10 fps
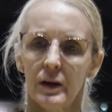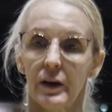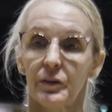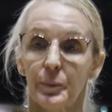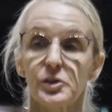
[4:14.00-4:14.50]

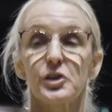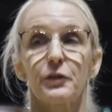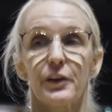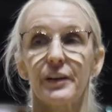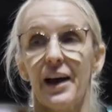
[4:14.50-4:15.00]
especially
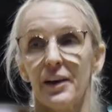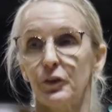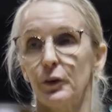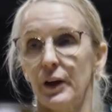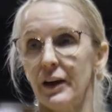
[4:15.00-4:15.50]
over the
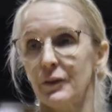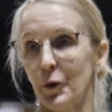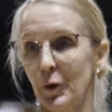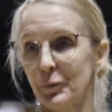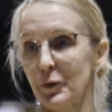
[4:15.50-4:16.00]
last few days.
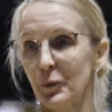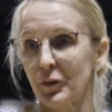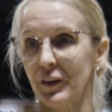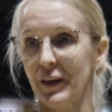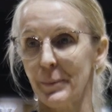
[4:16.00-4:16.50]
So hopefully we'll
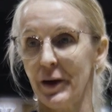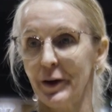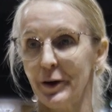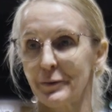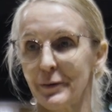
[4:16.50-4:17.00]
see that
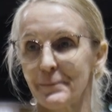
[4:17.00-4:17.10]
payoff.